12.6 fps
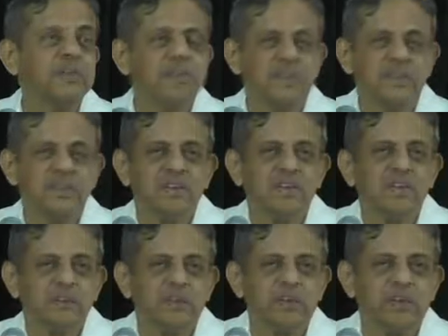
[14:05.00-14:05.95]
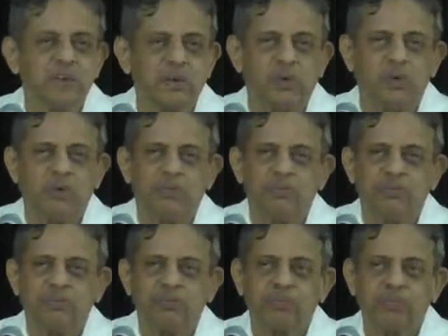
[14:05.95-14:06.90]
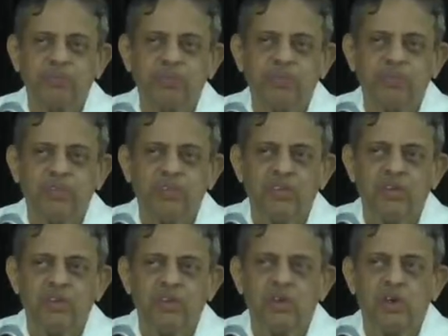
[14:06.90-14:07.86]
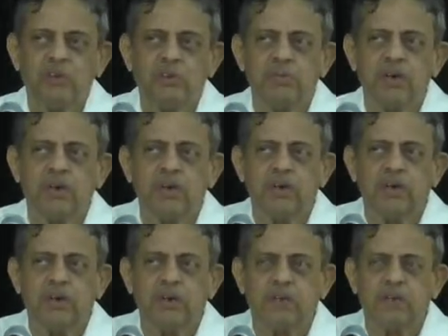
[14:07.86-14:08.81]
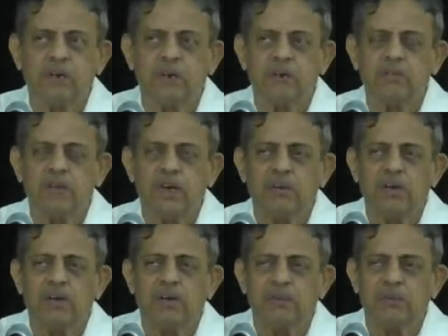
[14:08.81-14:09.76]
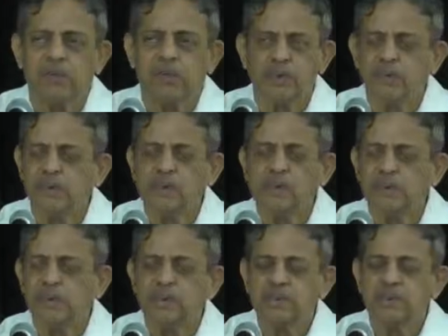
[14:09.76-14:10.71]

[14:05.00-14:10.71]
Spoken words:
with the Bhakti Yoga. When you will be going to a temple, you may have a lot of